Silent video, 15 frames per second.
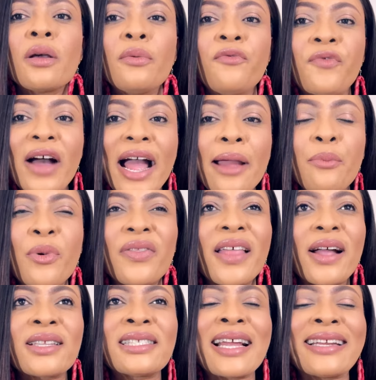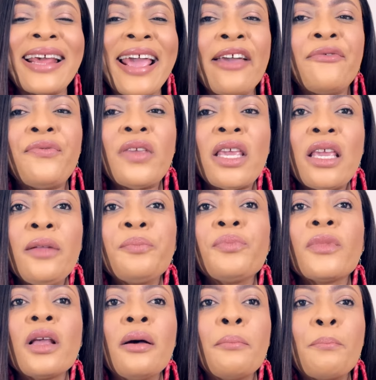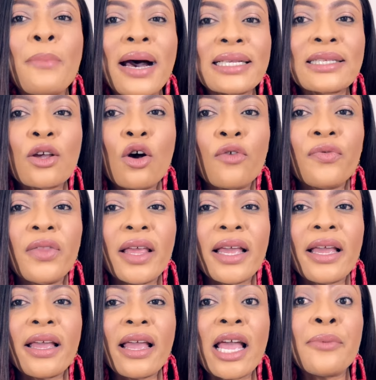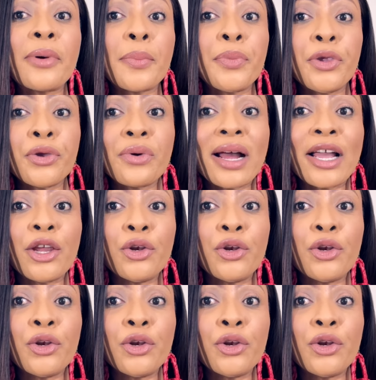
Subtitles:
vibe without that heavy mask of the Eberpira,